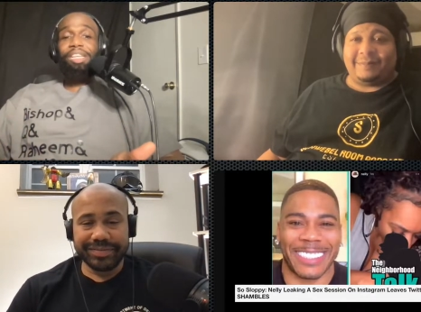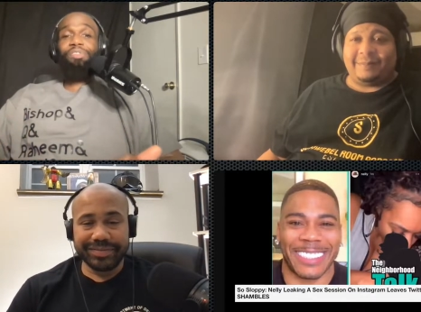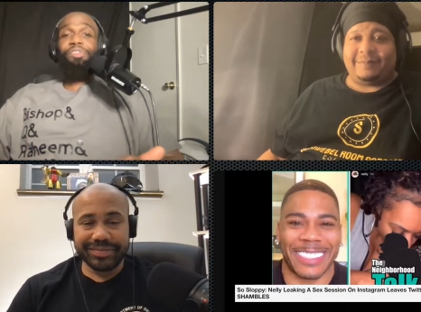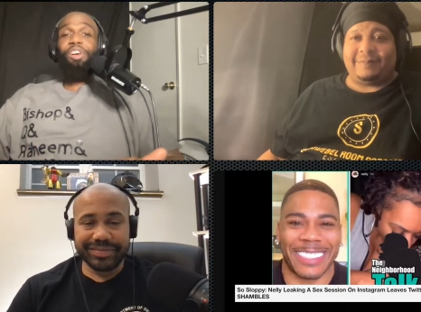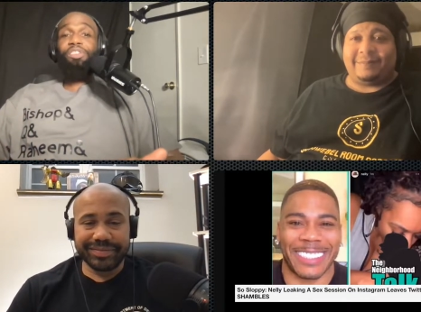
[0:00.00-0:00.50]

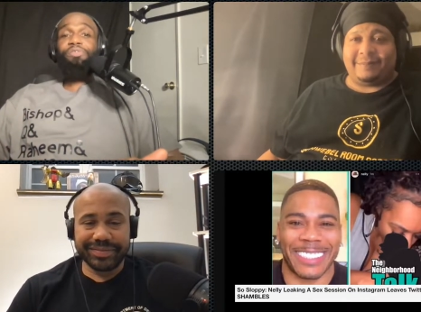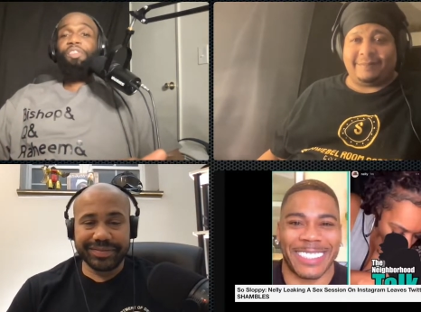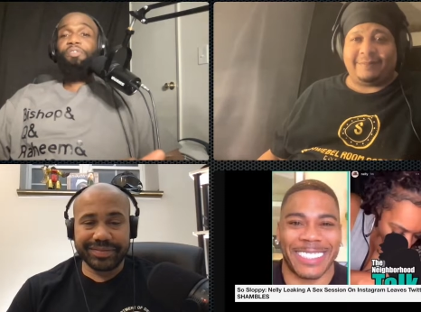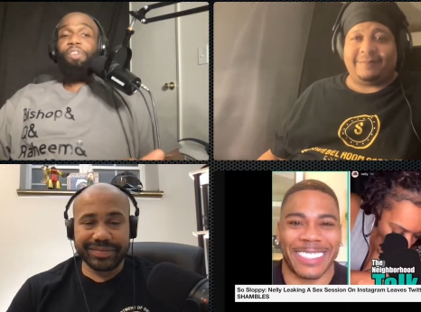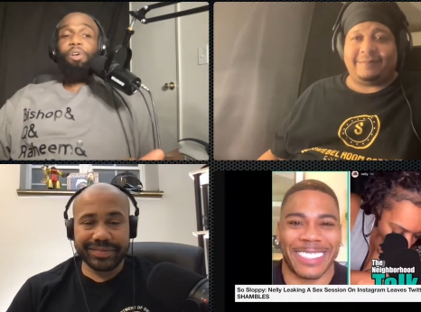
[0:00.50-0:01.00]
Speaker 1: as far as
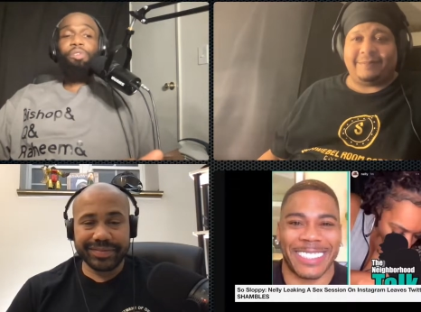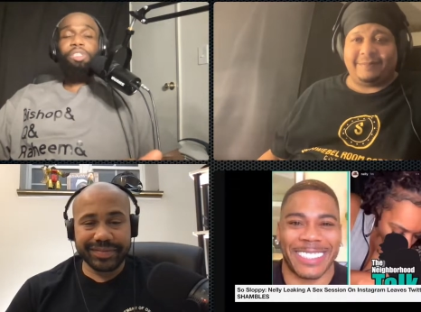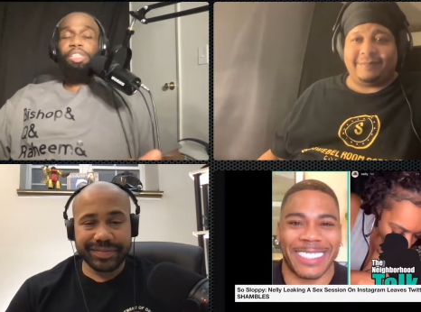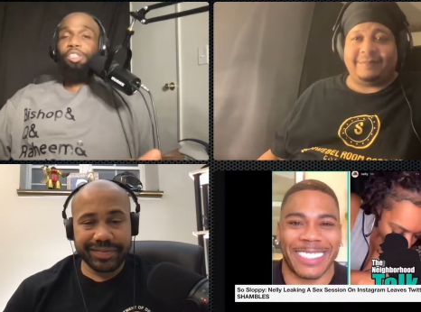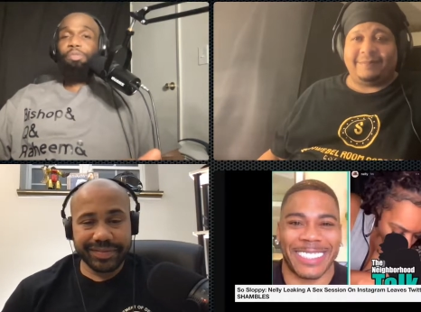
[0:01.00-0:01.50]
for
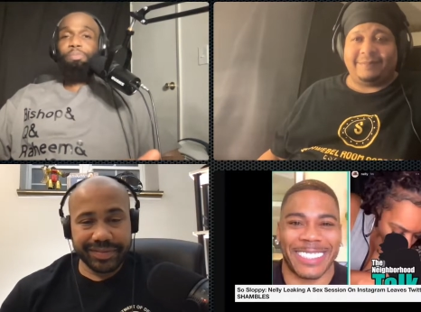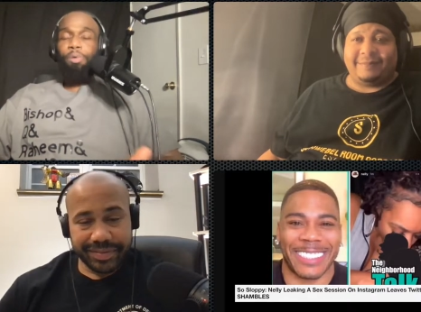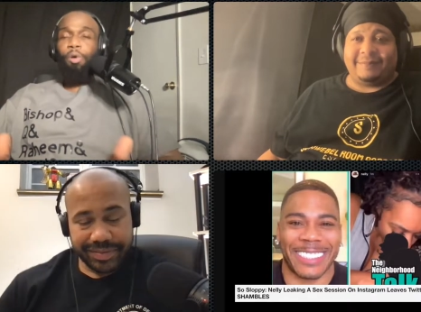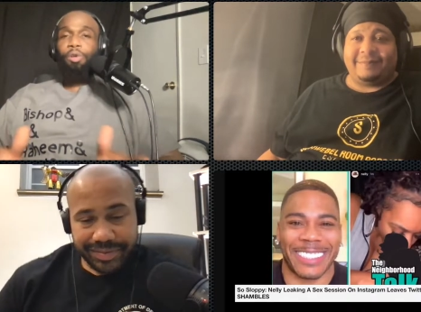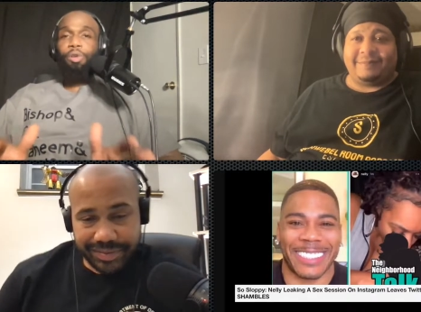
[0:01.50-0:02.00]
folks, there's
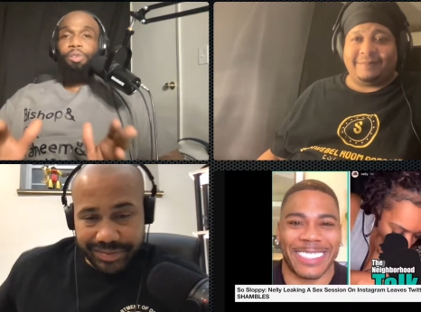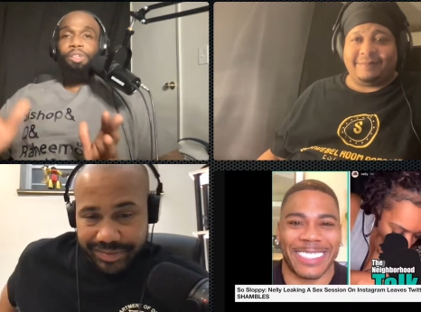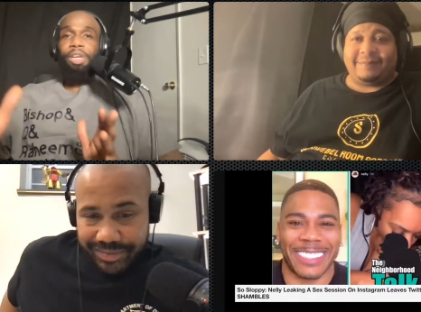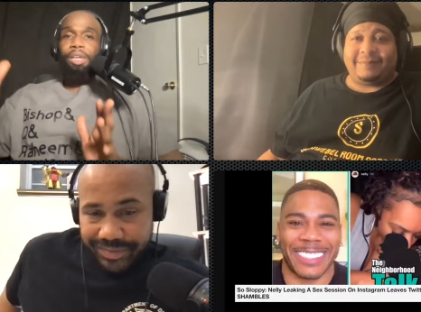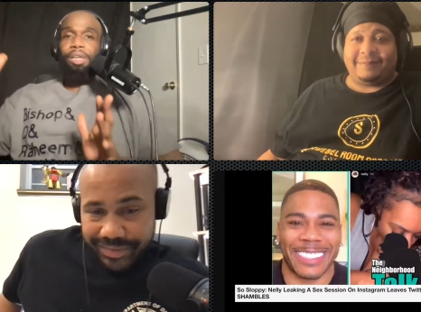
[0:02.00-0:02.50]
porn
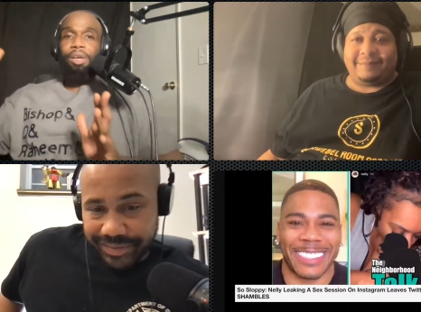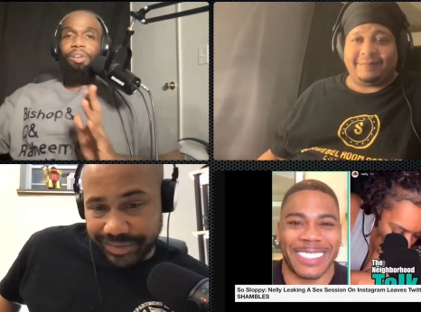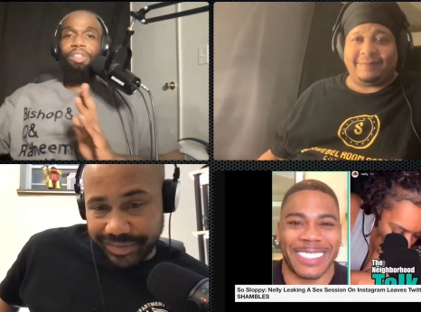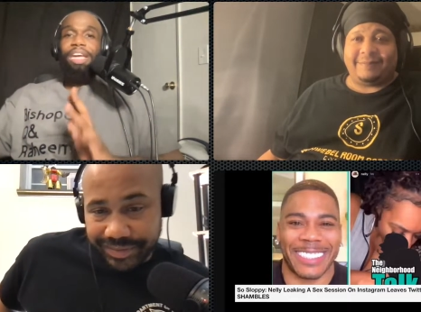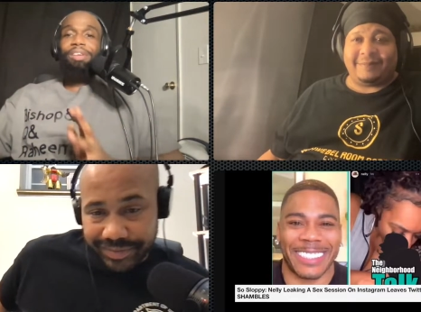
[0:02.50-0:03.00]
on
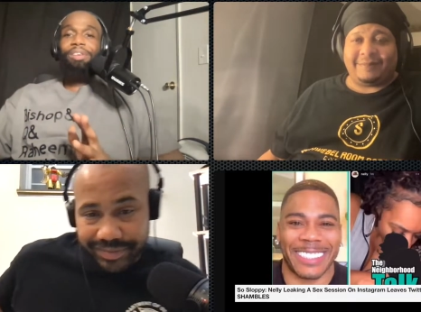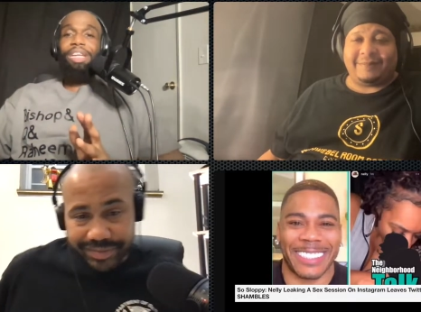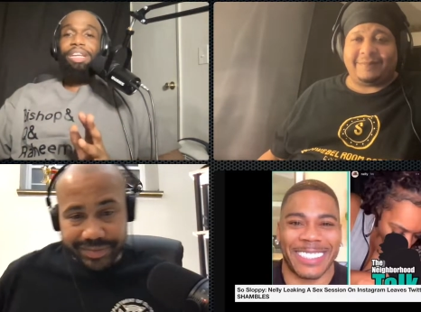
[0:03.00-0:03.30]
on the internet.